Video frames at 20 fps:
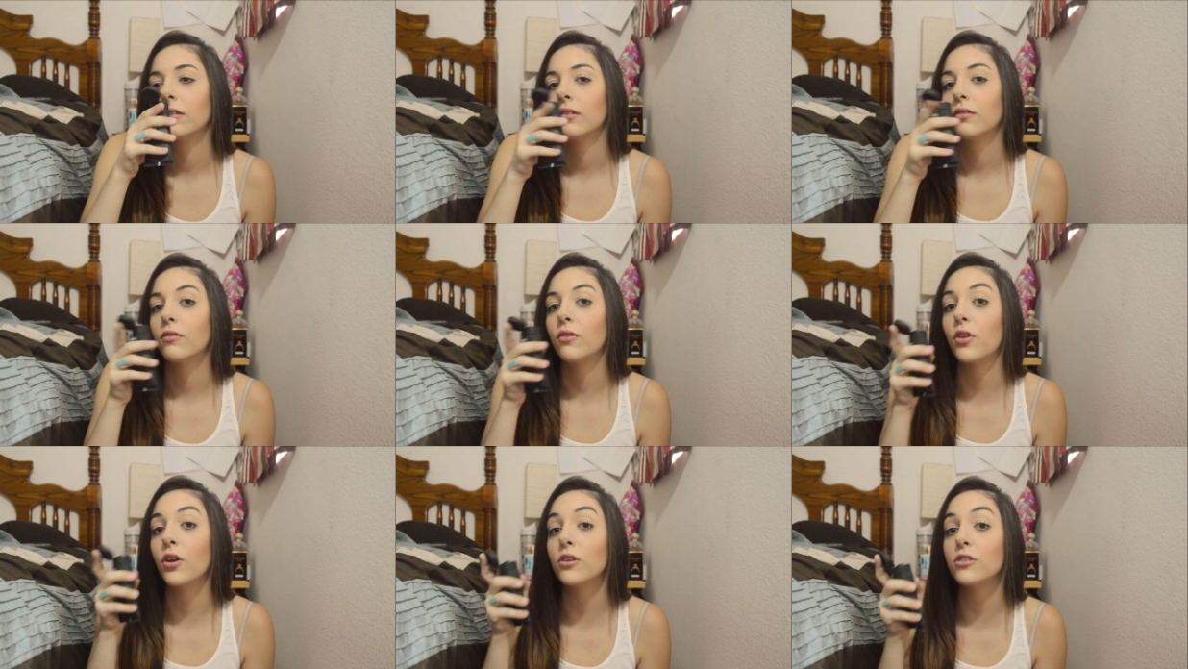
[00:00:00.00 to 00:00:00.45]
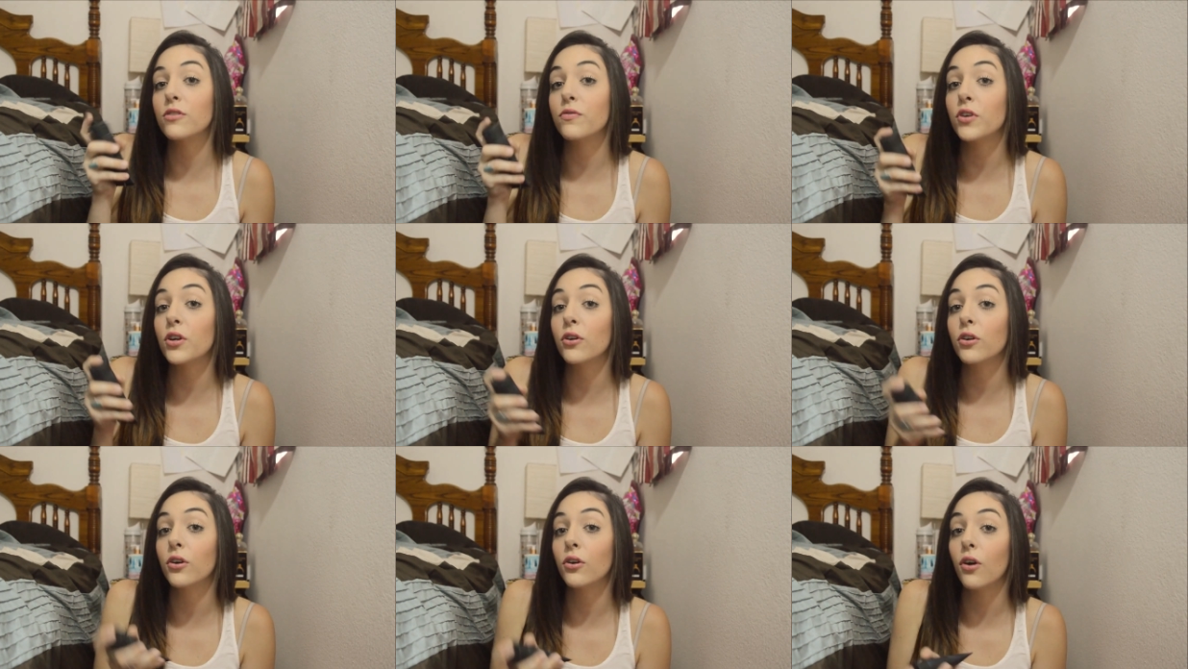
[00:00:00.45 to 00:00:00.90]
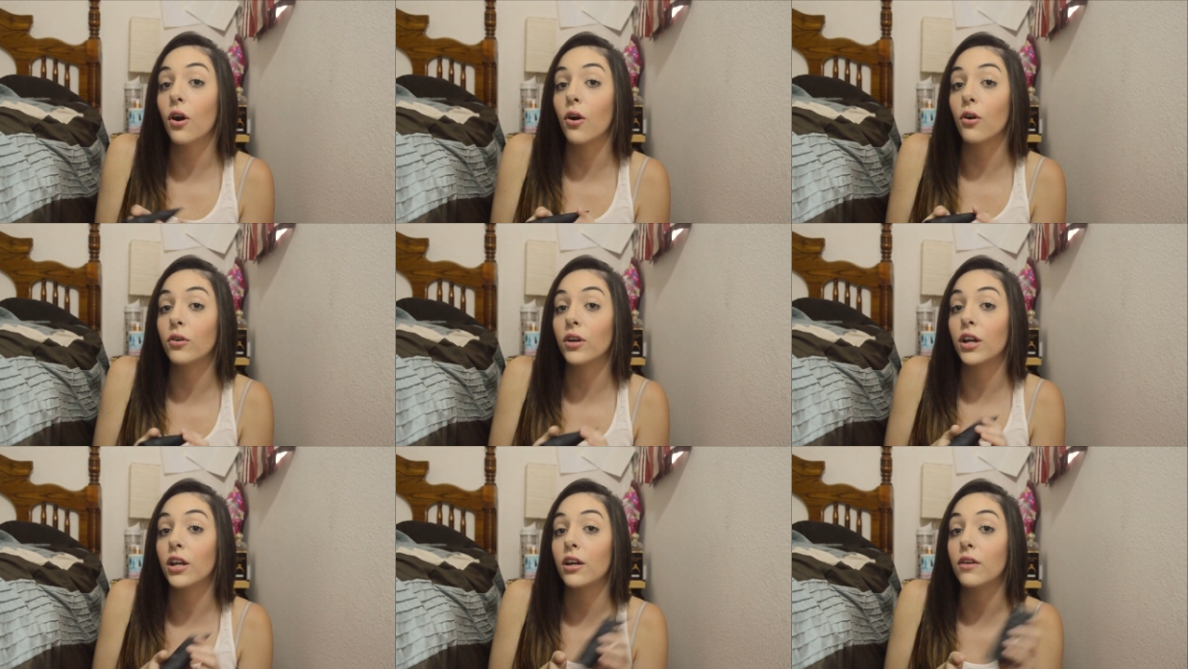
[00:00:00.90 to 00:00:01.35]
For those of you who own
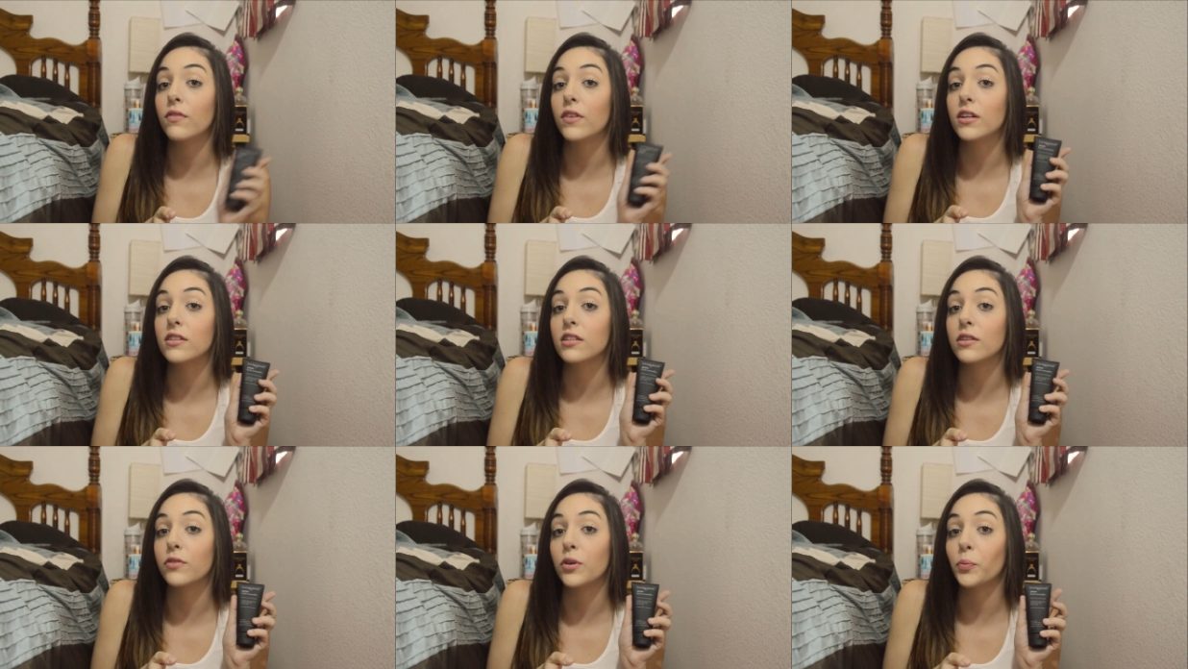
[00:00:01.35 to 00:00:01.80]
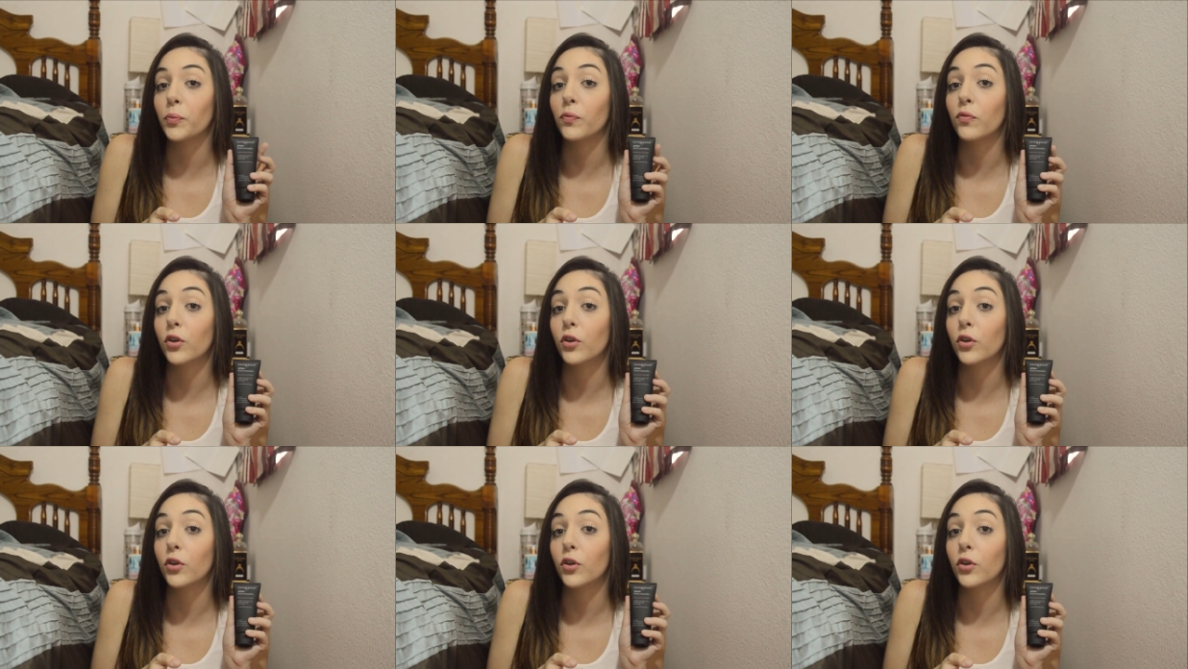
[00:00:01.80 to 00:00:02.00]
any of these Living